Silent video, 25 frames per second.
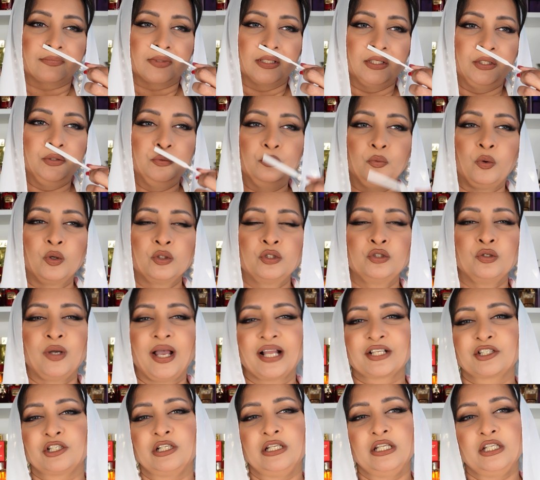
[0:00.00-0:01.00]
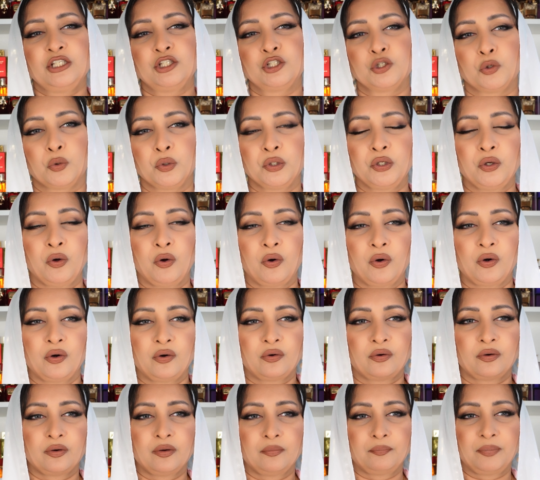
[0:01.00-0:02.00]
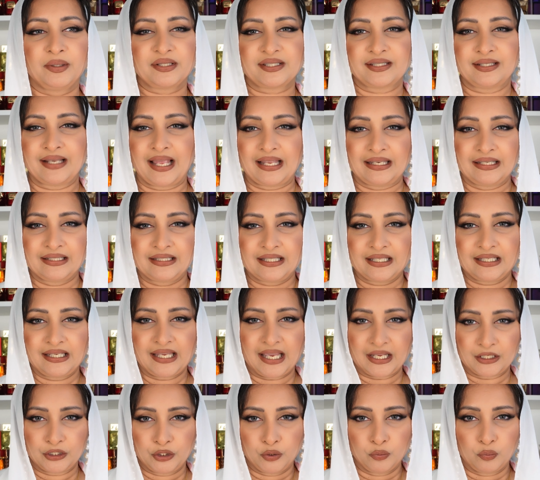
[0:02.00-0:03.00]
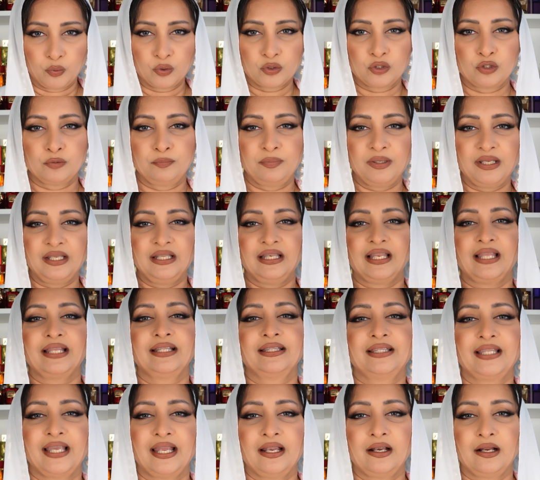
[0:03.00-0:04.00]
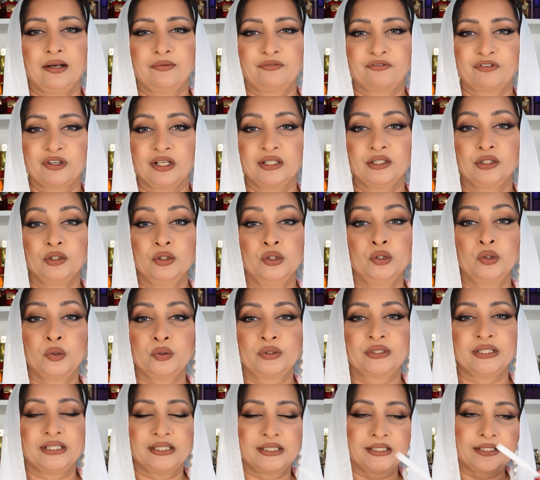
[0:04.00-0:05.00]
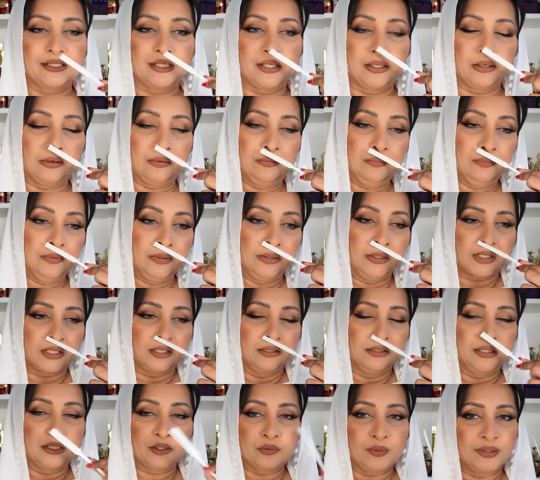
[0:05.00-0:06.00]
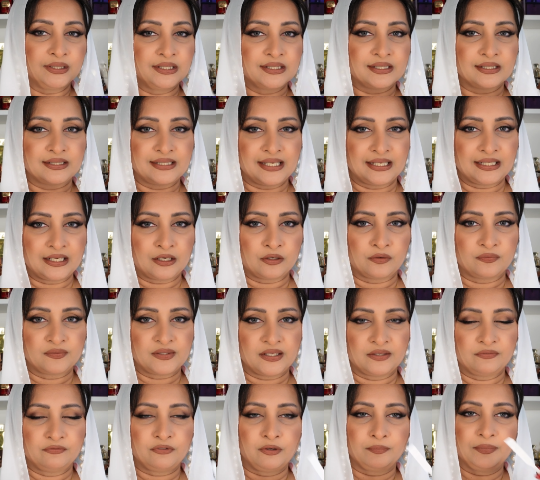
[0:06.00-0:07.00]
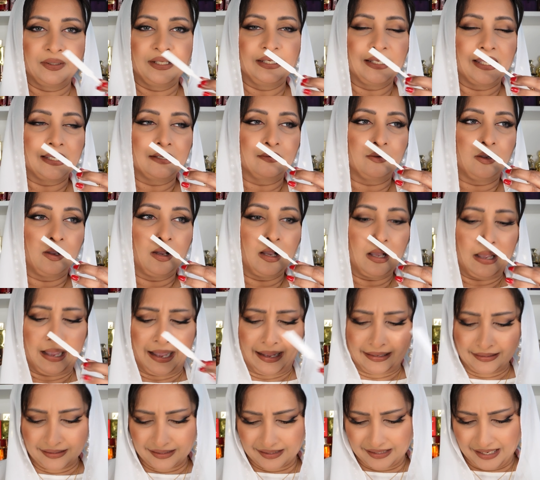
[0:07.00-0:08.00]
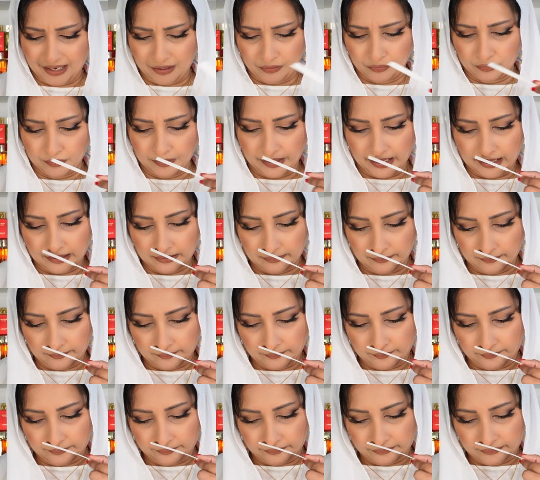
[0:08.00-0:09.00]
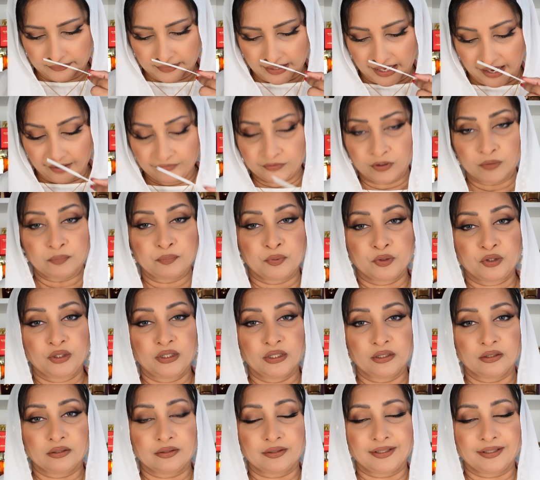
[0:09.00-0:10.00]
you want to actually show your personality and you want to be like there upfront noticed, you know. This one is a 10 out of 10 for me, like hands down. Like, I've not put the